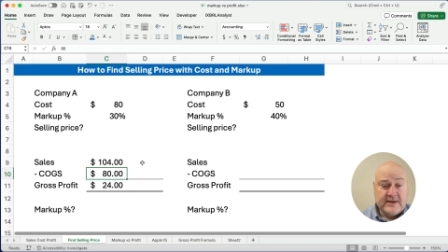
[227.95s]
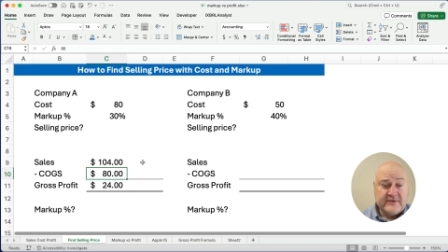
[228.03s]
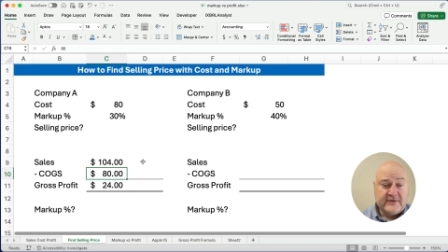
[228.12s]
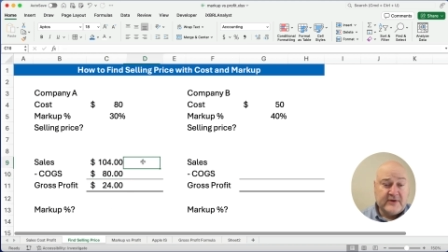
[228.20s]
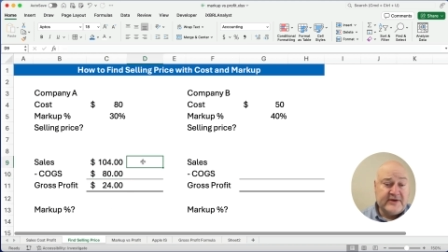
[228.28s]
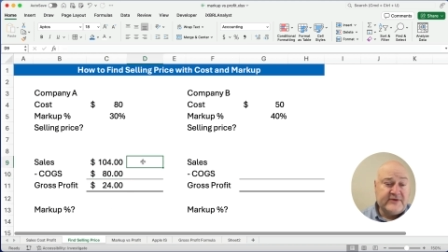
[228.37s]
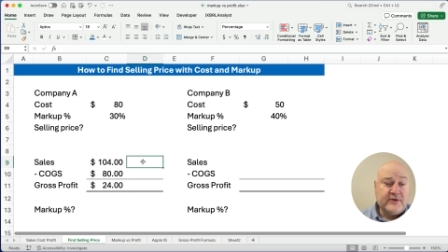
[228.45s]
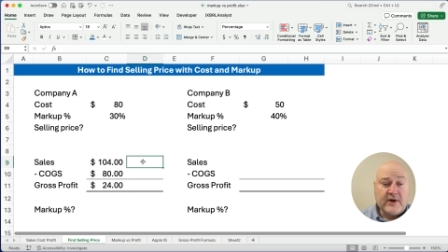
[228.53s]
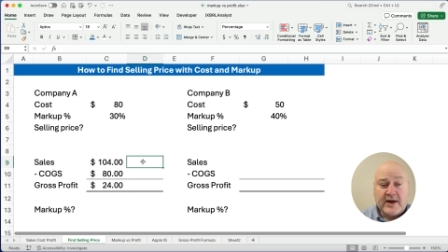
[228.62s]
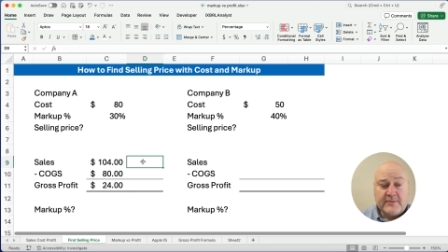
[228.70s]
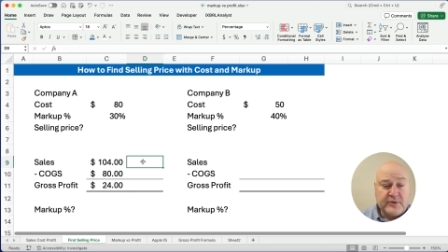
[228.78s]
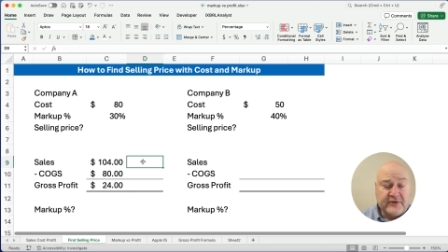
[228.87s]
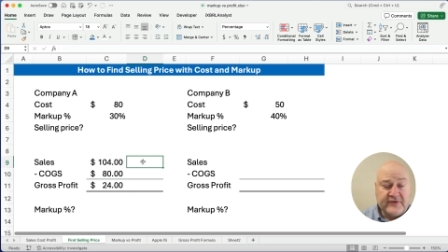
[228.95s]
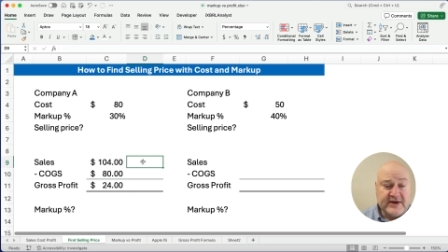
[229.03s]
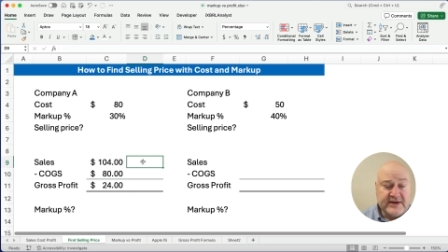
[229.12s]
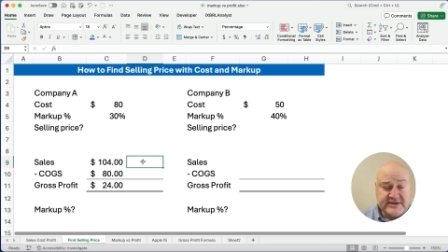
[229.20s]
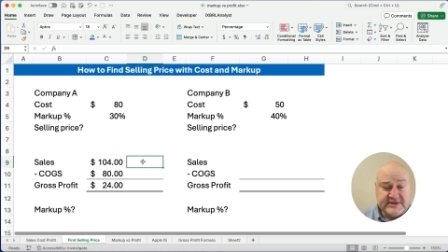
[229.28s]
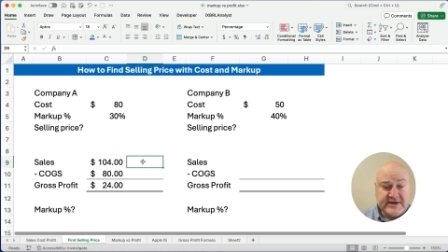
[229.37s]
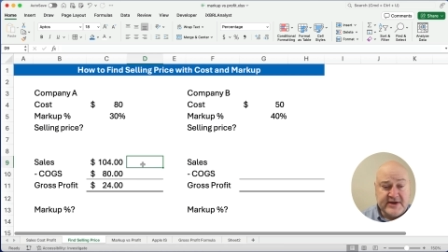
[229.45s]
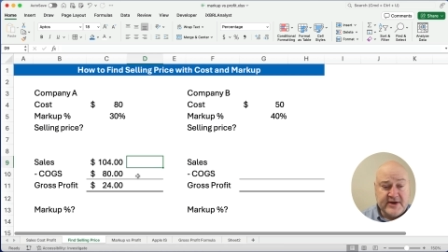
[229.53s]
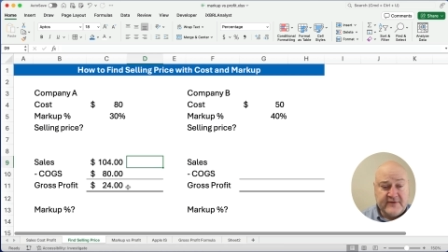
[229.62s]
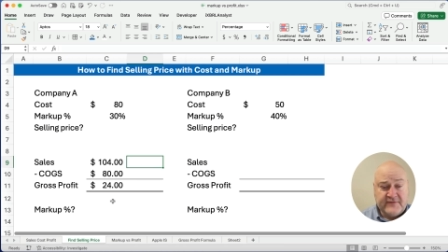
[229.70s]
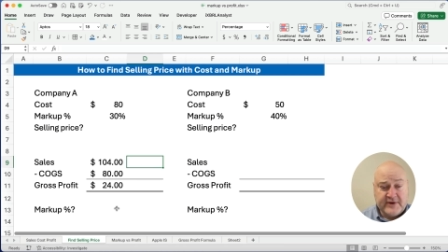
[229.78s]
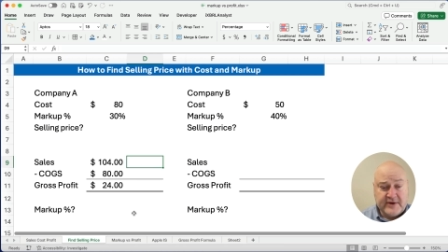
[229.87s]
So let's do our percentages here
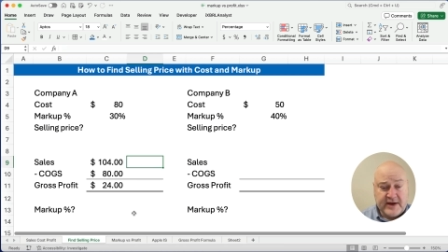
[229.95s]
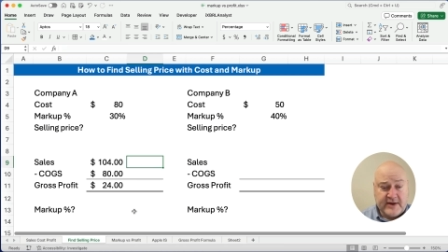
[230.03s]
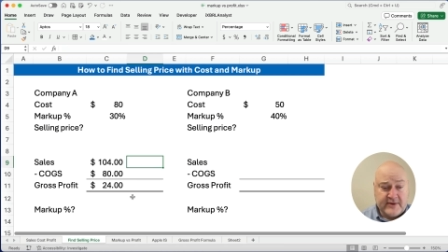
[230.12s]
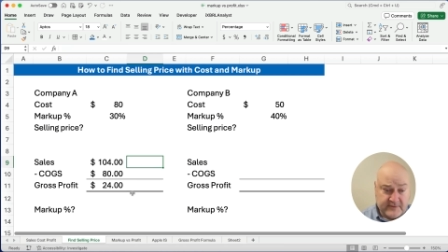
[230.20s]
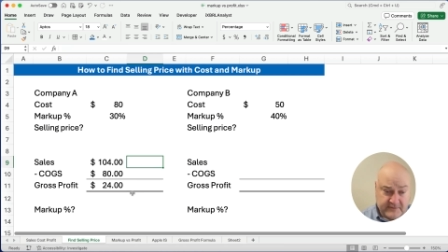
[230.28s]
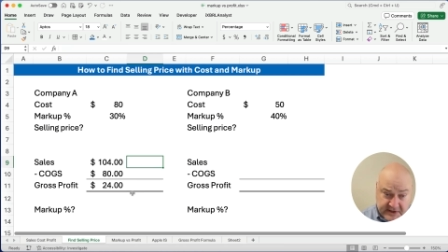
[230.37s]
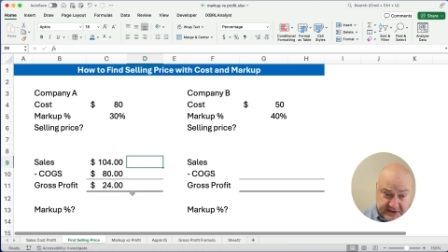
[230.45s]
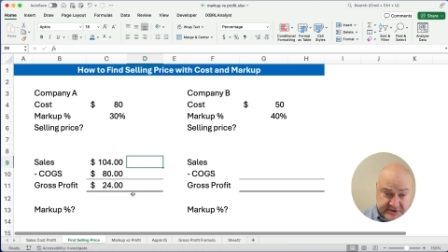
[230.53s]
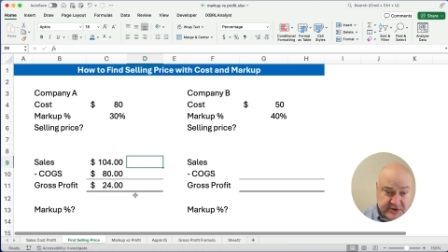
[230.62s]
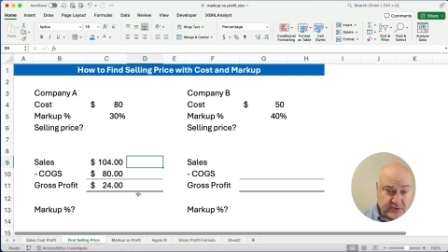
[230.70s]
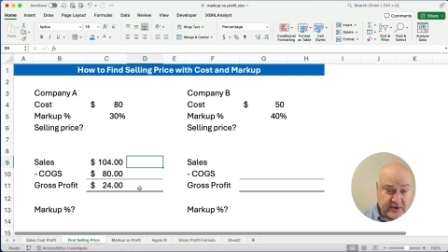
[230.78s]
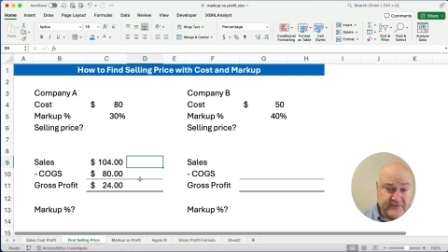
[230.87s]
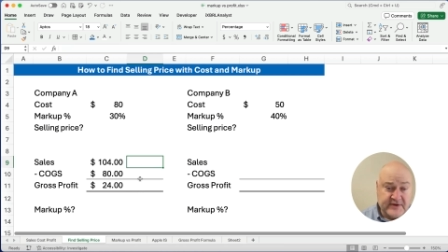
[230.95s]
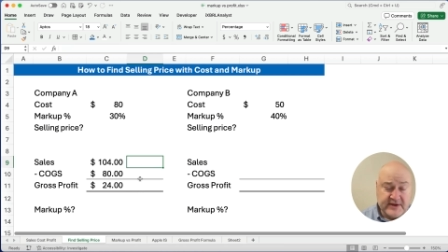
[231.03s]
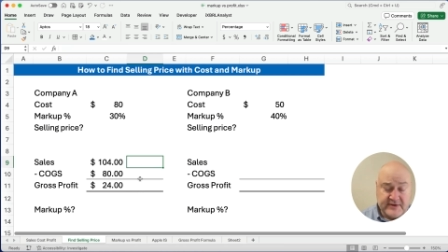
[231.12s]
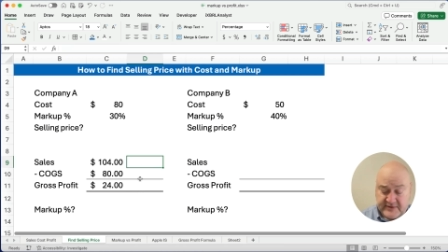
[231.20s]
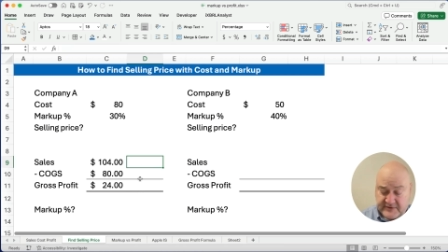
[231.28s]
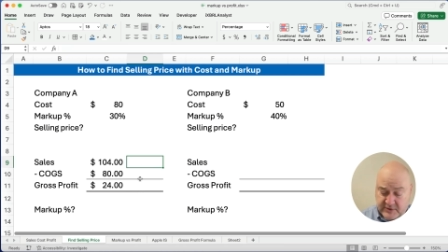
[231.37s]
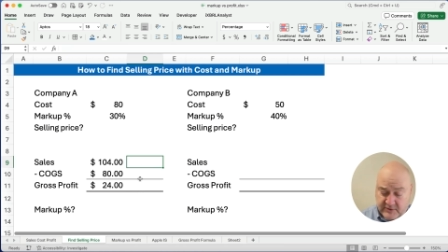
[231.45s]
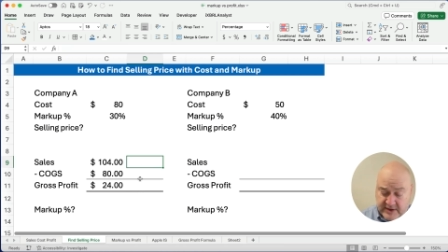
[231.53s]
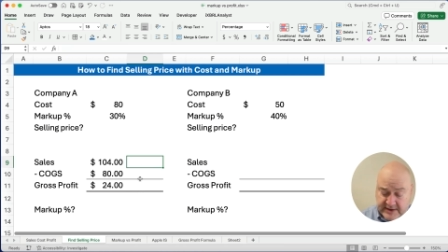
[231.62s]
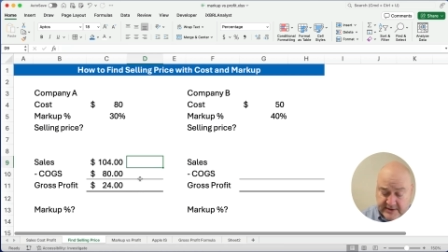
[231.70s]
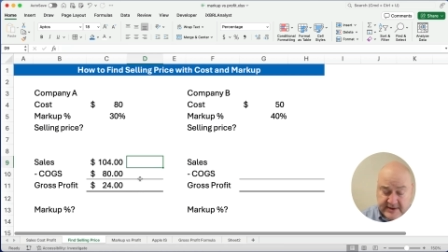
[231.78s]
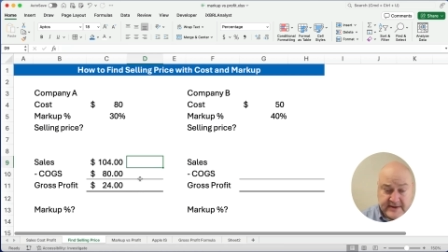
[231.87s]
and figure out, make sure we've done this
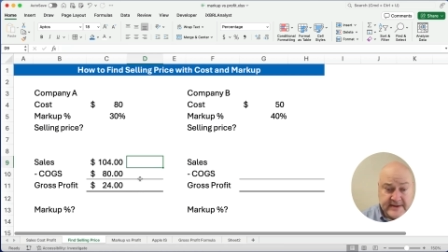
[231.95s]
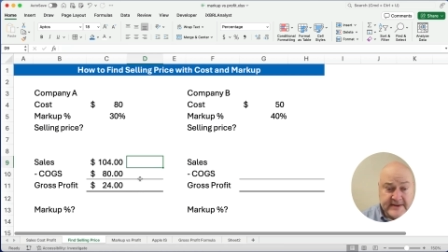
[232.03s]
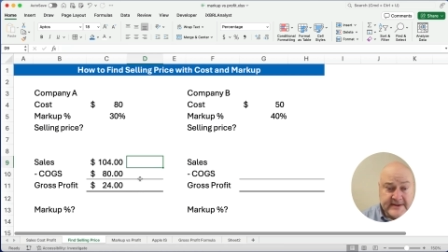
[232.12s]
correctly.